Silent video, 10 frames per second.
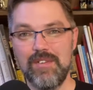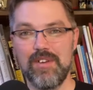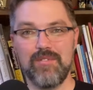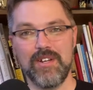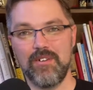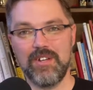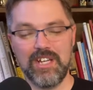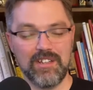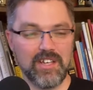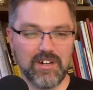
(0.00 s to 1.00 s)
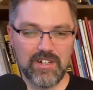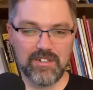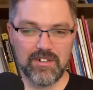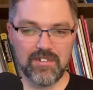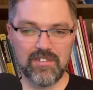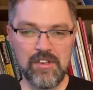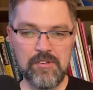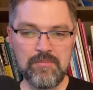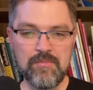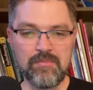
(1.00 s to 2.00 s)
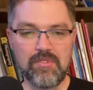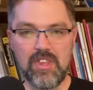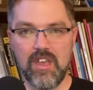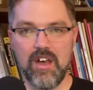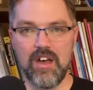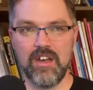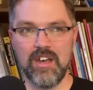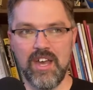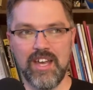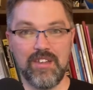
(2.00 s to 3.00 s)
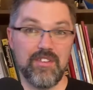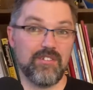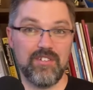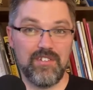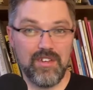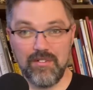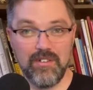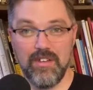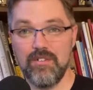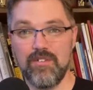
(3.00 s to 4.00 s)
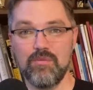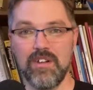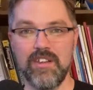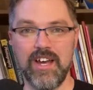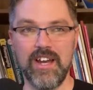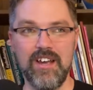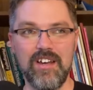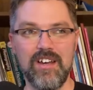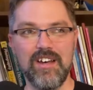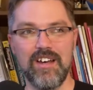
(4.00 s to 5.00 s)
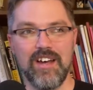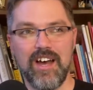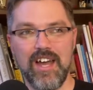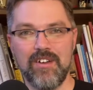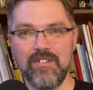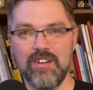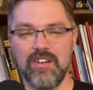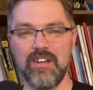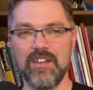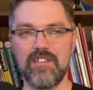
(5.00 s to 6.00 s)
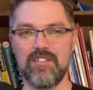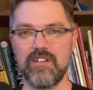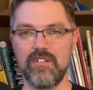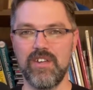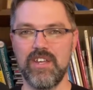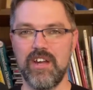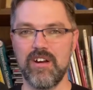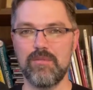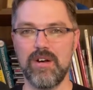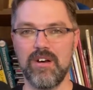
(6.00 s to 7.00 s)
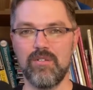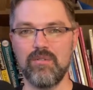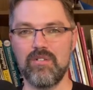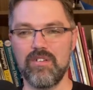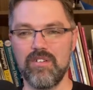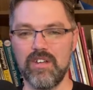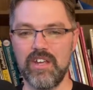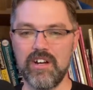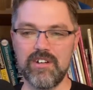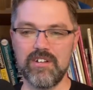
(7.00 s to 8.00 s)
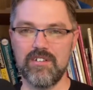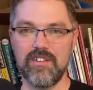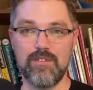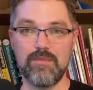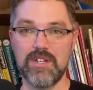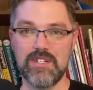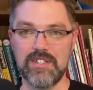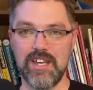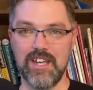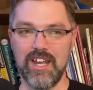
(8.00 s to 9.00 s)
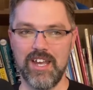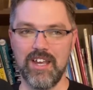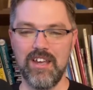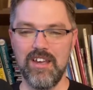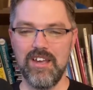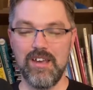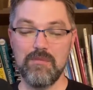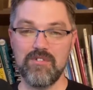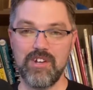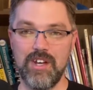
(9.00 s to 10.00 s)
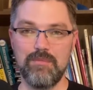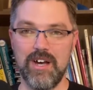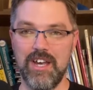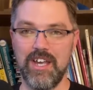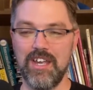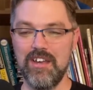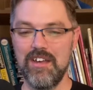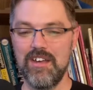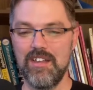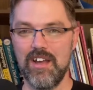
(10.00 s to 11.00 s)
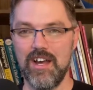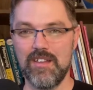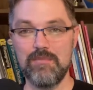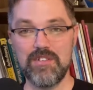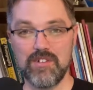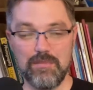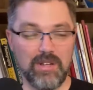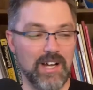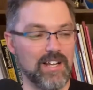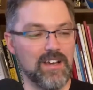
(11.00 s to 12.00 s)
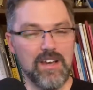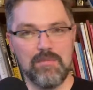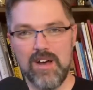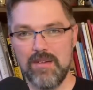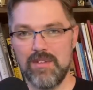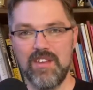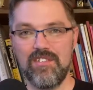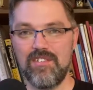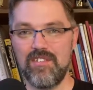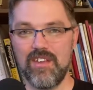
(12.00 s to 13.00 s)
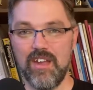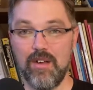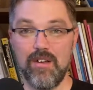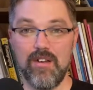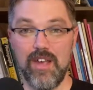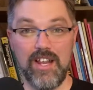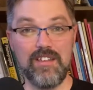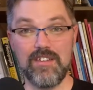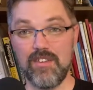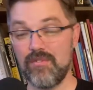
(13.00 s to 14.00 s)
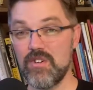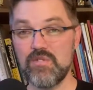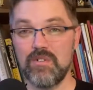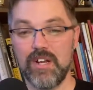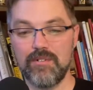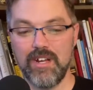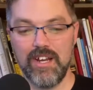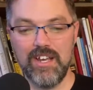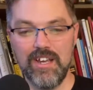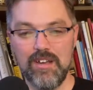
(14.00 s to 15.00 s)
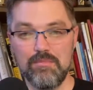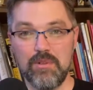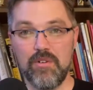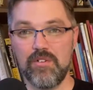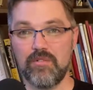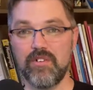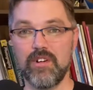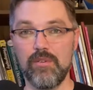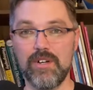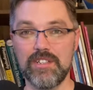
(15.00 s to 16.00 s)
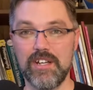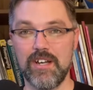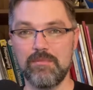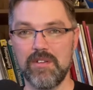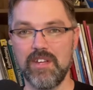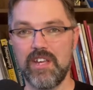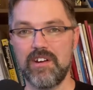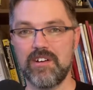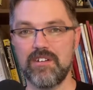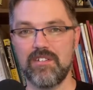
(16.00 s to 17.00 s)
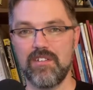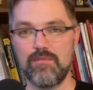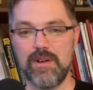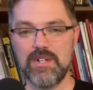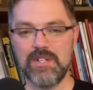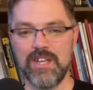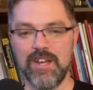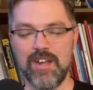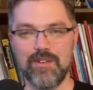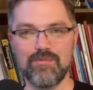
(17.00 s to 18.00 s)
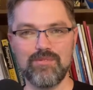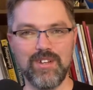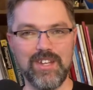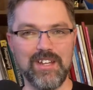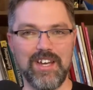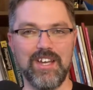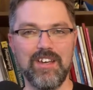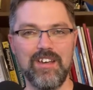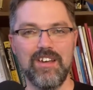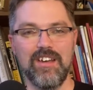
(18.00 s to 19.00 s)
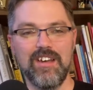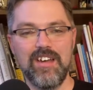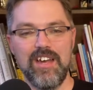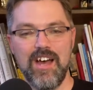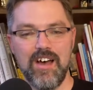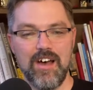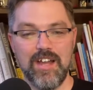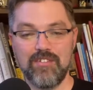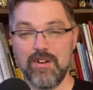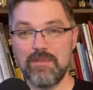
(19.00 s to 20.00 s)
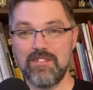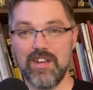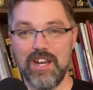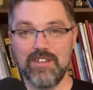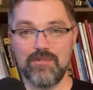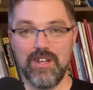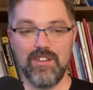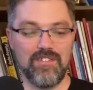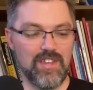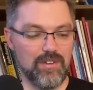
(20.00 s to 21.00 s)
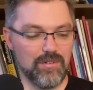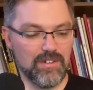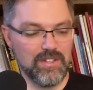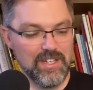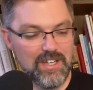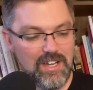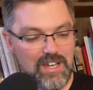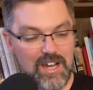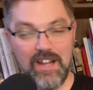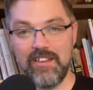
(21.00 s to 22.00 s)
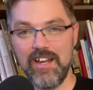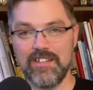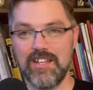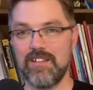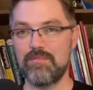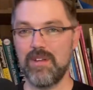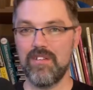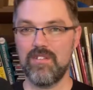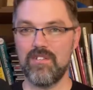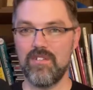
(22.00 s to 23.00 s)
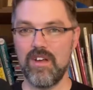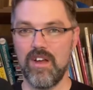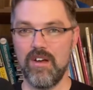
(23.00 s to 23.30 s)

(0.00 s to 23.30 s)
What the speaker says: even if I don't like the characters. Agatha Christie, you know, is one that I don't necessarily care about the characters as much as I am intrigued by the mystery plot. But this, at least in this first one I read, both are very well done, but the characters especially I really like. And so I'm excited to read the sequel that takes place